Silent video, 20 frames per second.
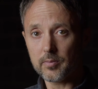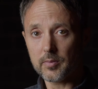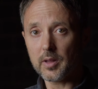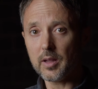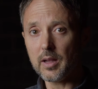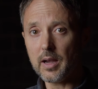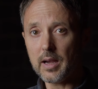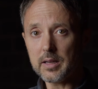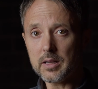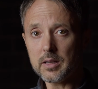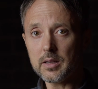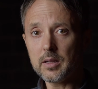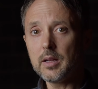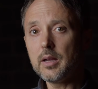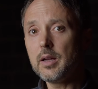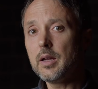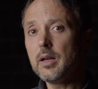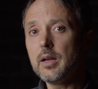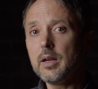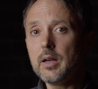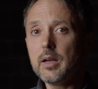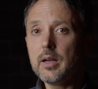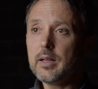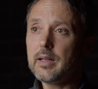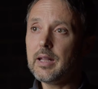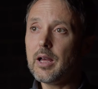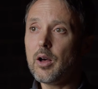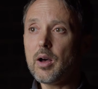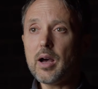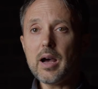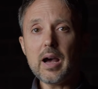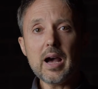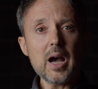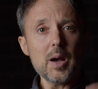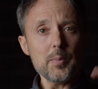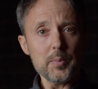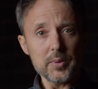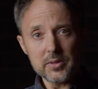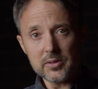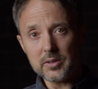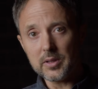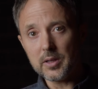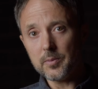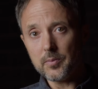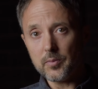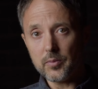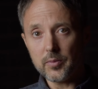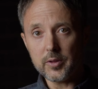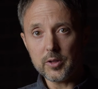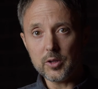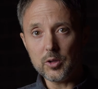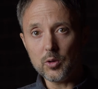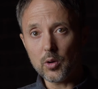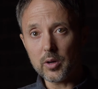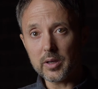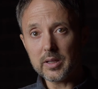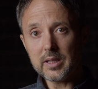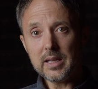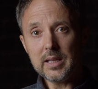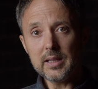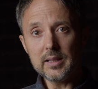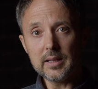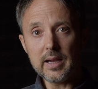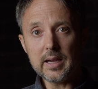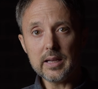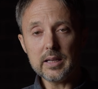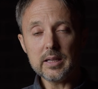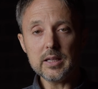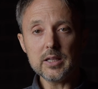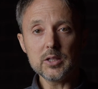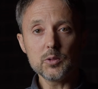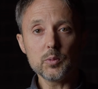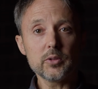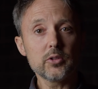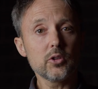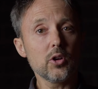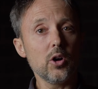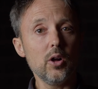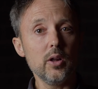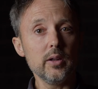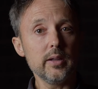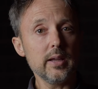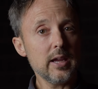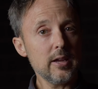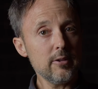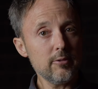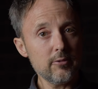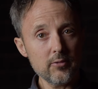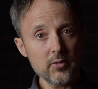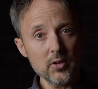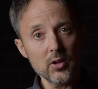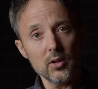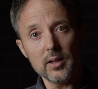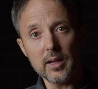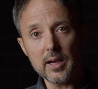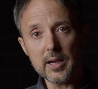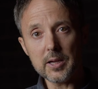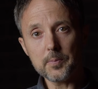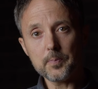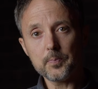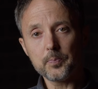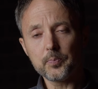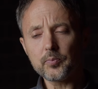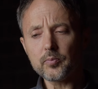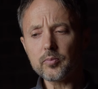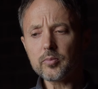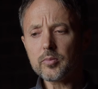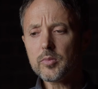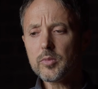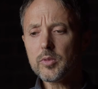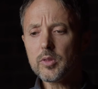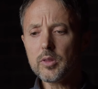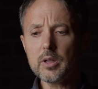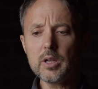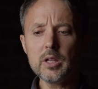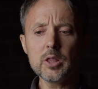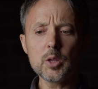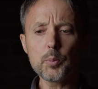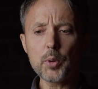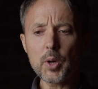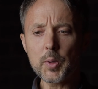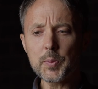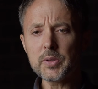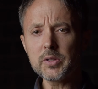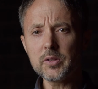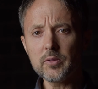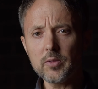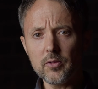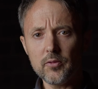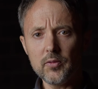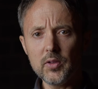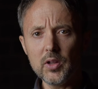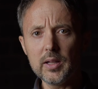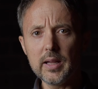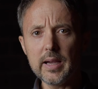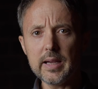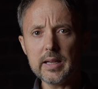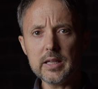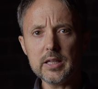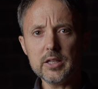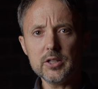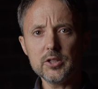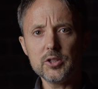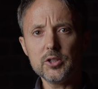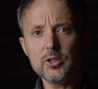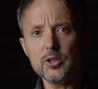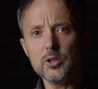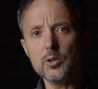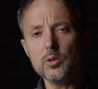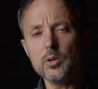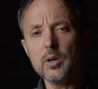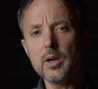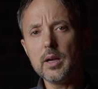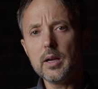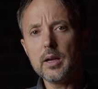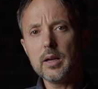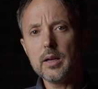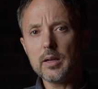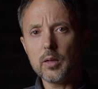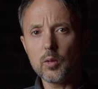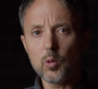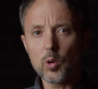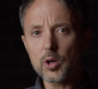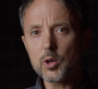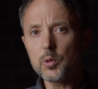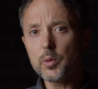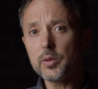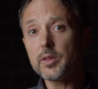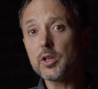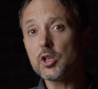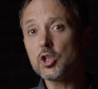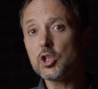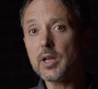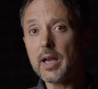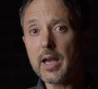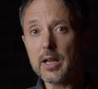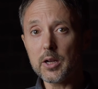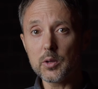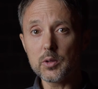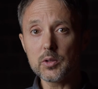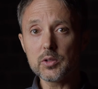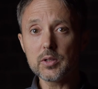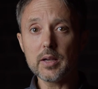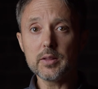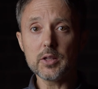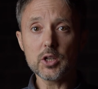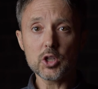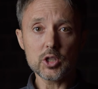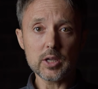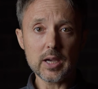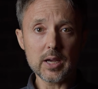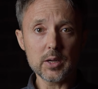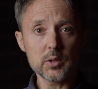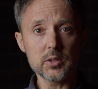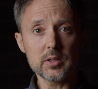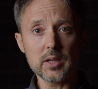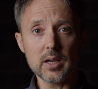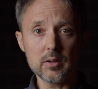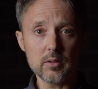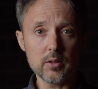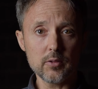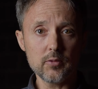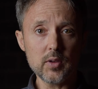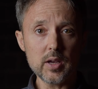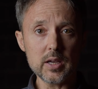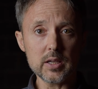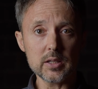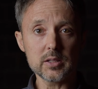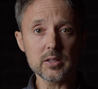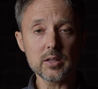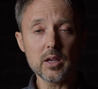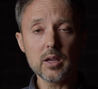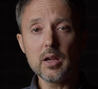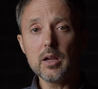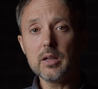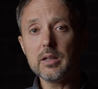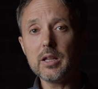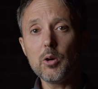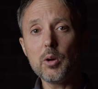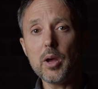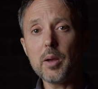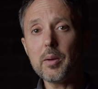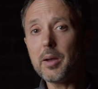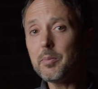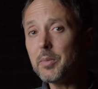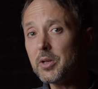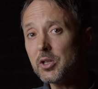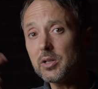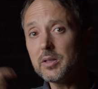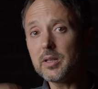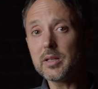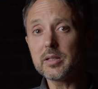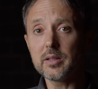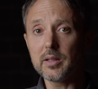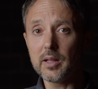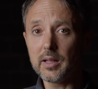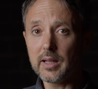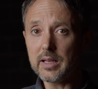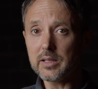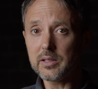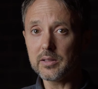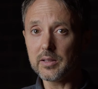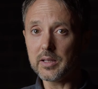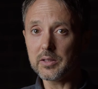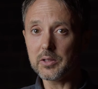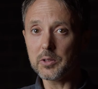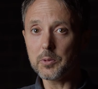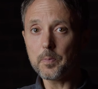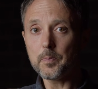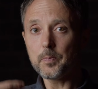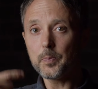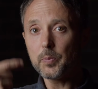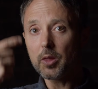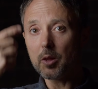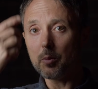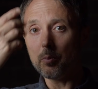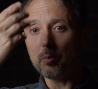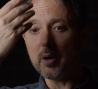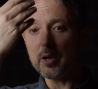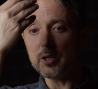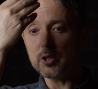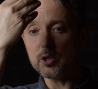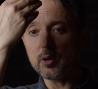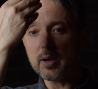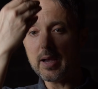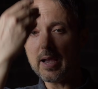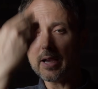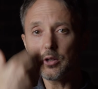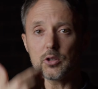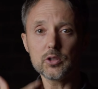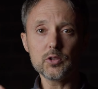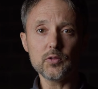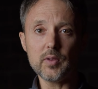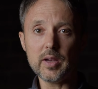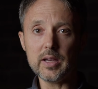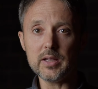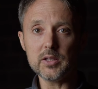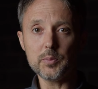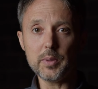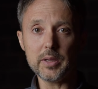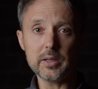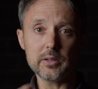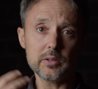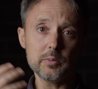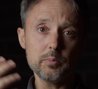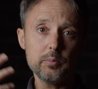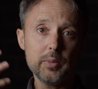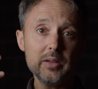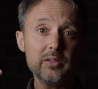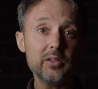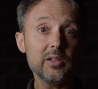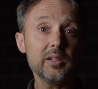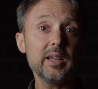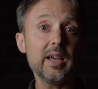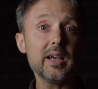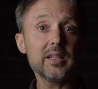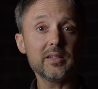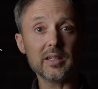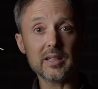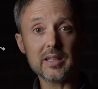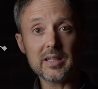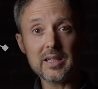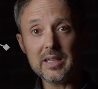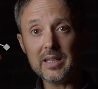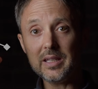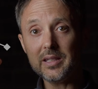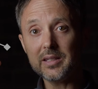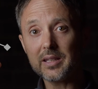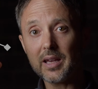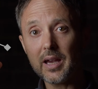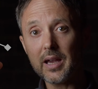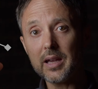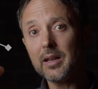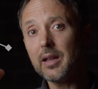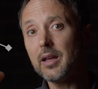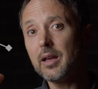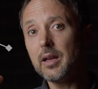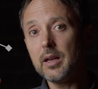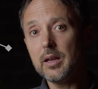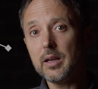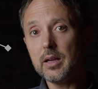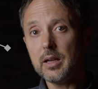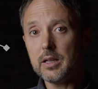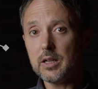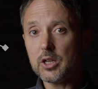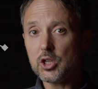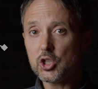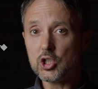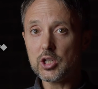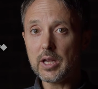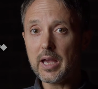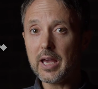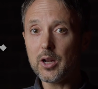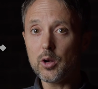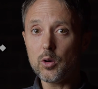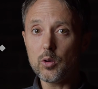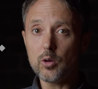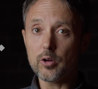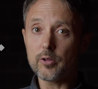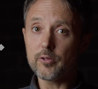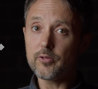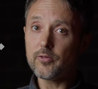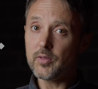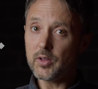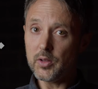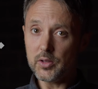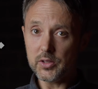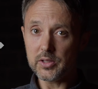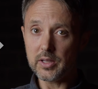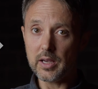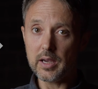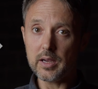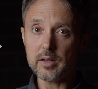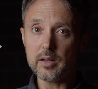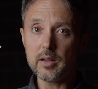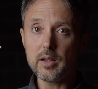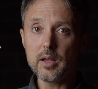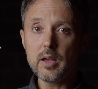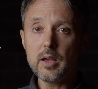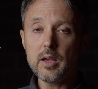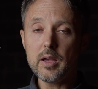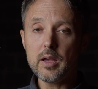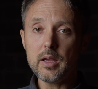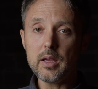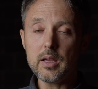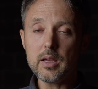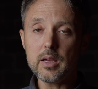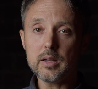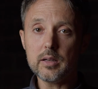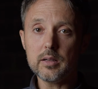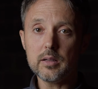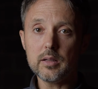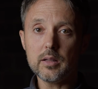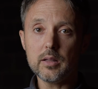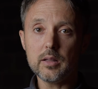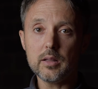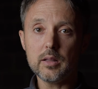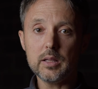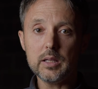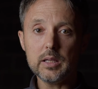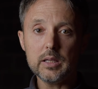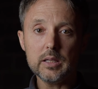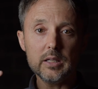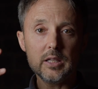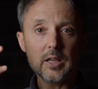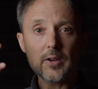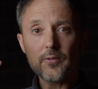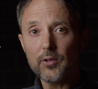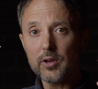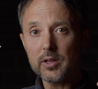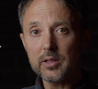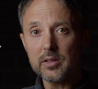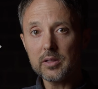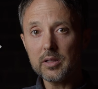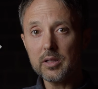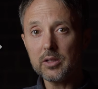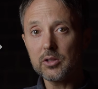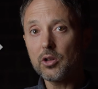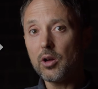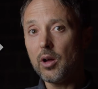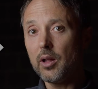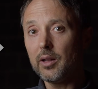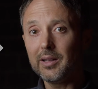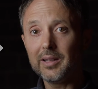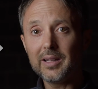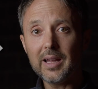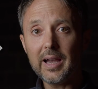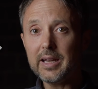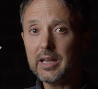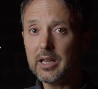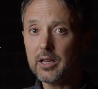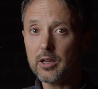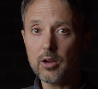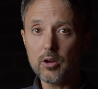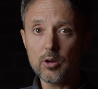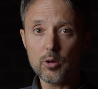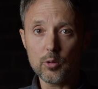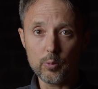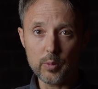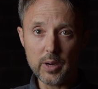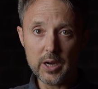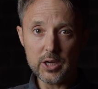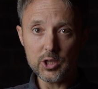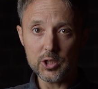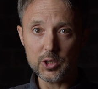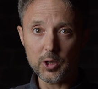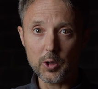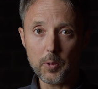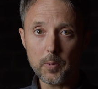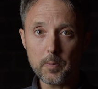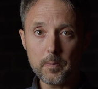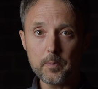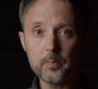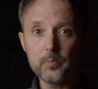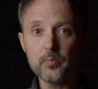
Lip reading: Got it? Now, opposite your key light is what's called a fill light. And the purpose of a fill light is to work with the shadows on the shadow side of the face. Now, I mentioned this in the last lesson, but your actor's face basically has a key side and a shadow or fill side. And the difference is called lighting ratio.